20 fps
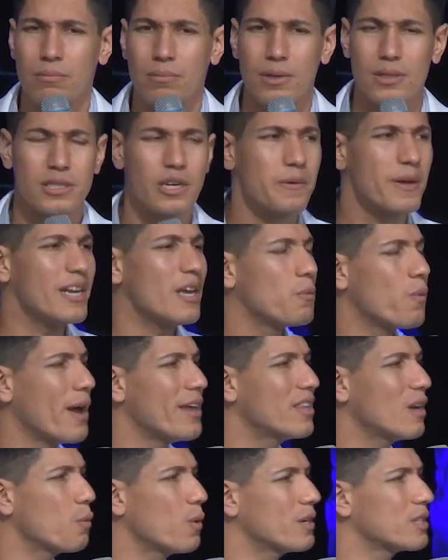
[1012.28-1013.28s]
Is there any way
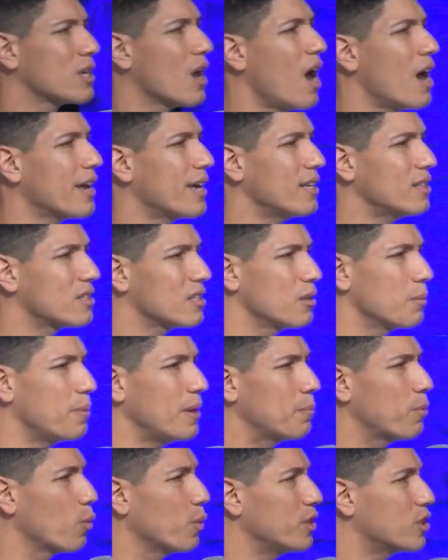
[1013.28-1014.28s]
that we're talking to the
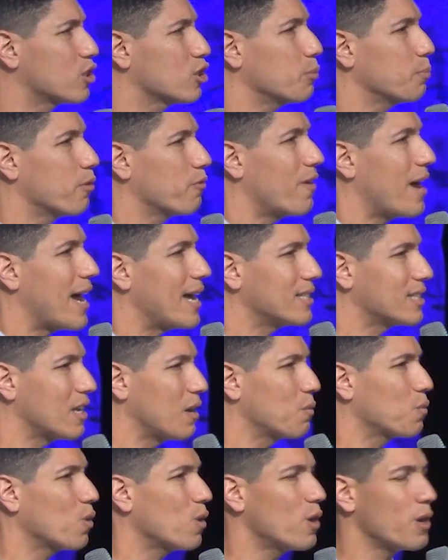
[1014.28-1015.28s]
people we supervise
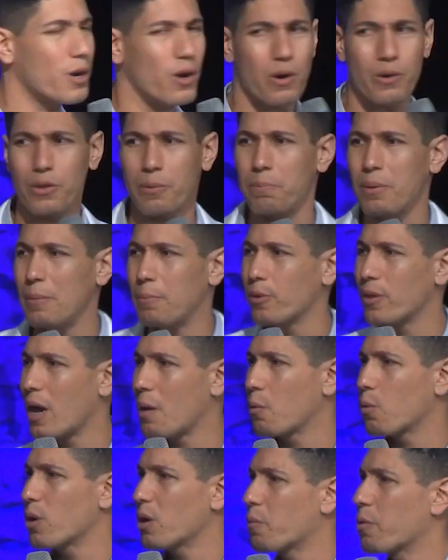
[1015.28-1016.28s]
at work or the people that
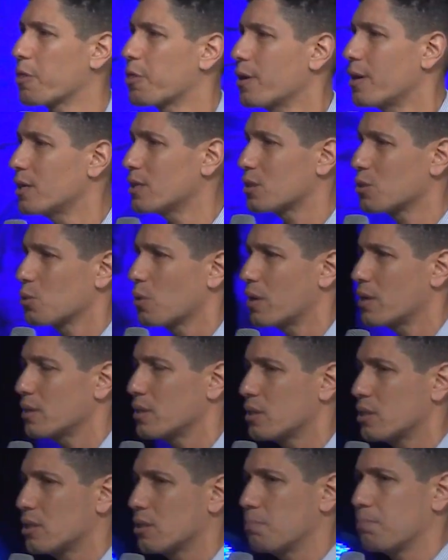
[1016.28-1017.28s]
work with us or our
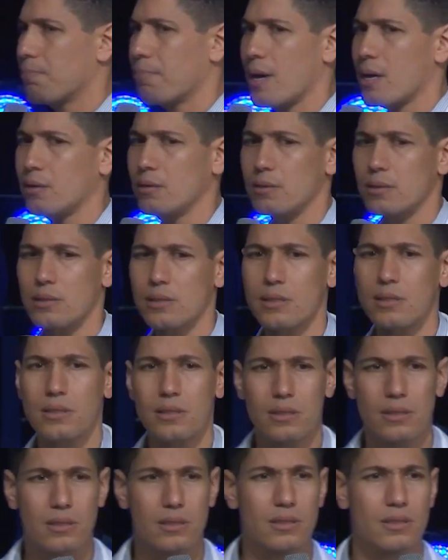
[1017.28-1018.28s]

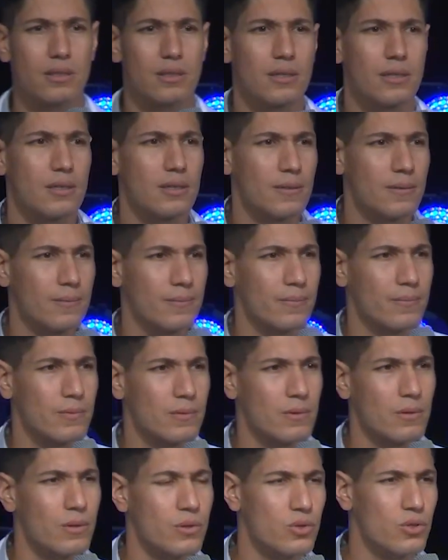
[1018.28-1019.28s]
spouses
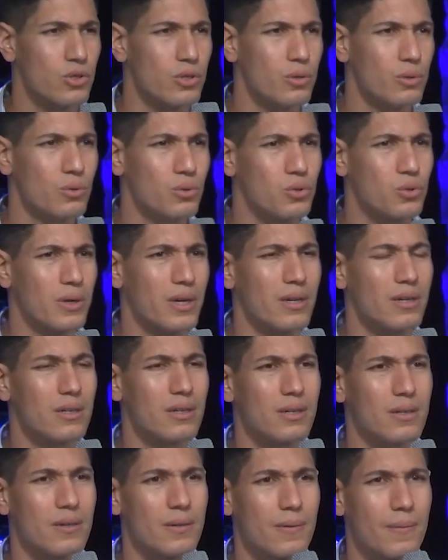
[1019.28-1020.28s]
or children?
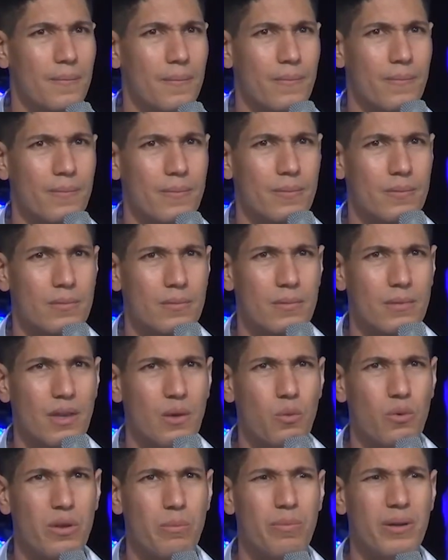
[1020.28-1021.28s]

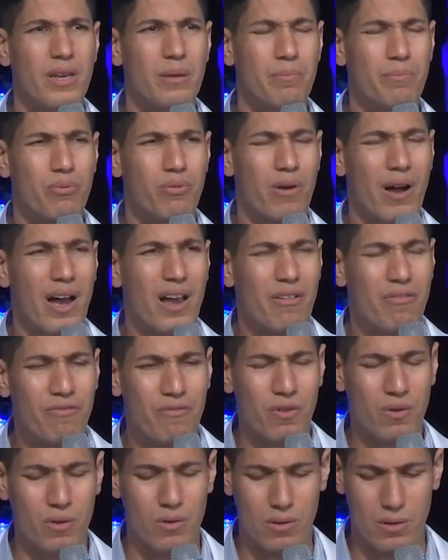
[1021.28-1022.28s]
And we being
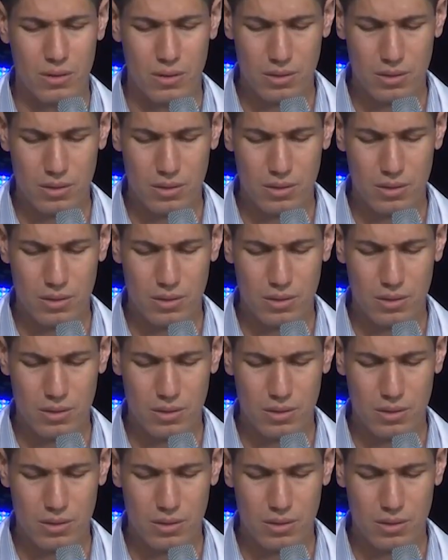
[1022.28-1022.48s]
prideful.